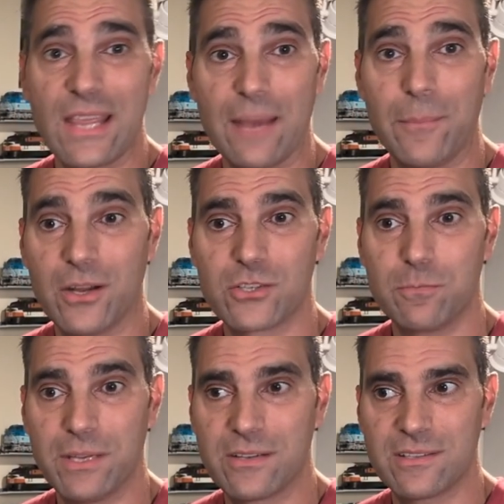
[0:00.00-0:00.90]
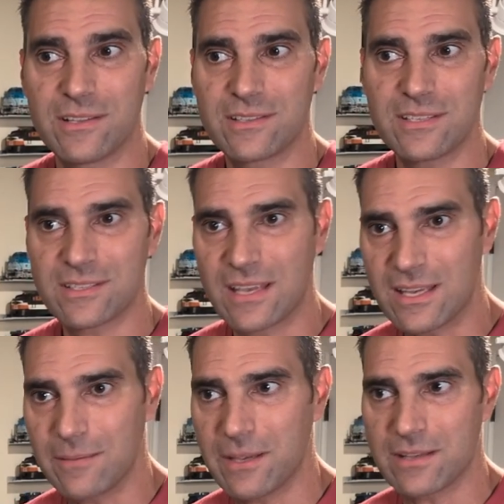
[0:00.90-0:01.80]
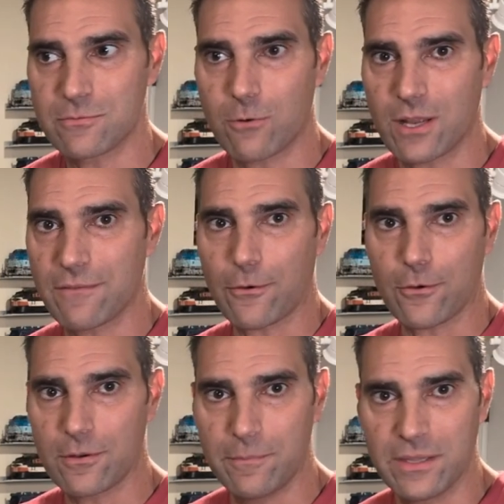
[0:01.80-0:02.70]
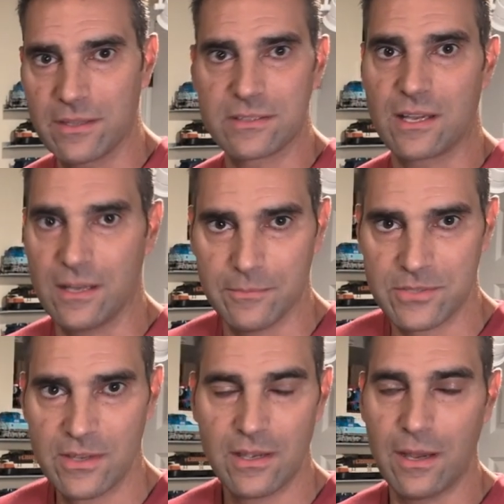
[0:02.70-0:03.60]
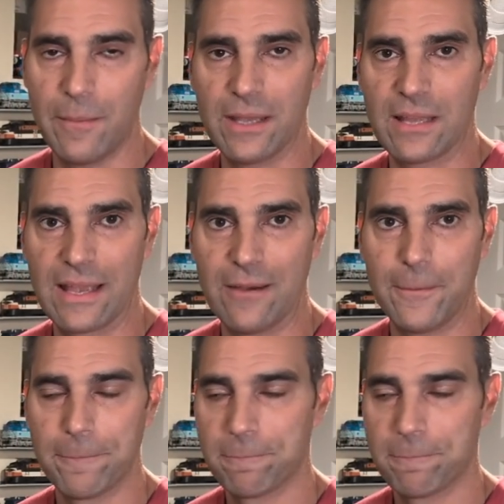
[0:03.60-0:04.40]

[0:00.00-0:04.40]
that much because it's the same as what I've heard a million times on my layout.